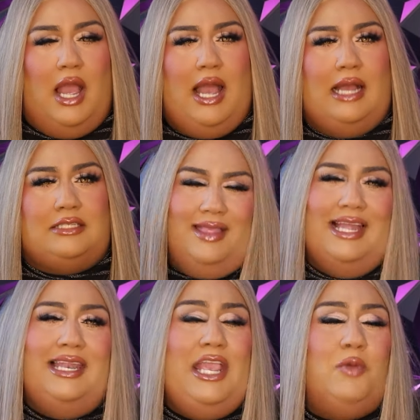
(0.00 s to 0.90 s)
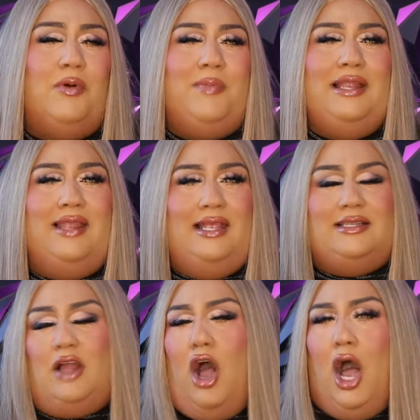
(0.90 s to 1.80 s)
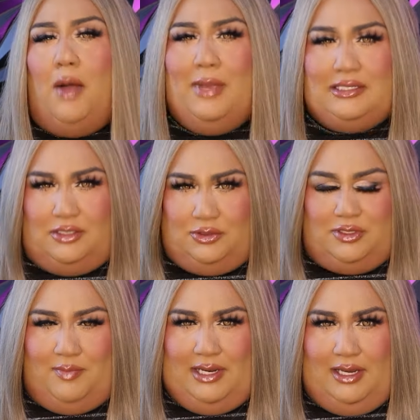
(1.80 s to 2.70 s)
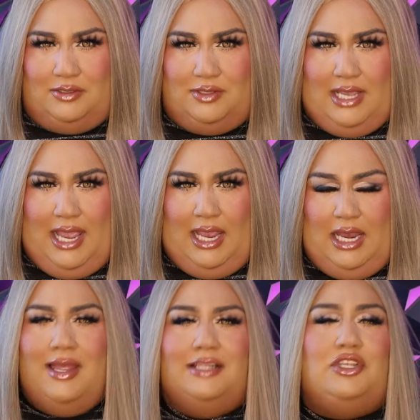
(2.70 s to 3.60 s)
Uh, the link will be linked in all my social medias, okay?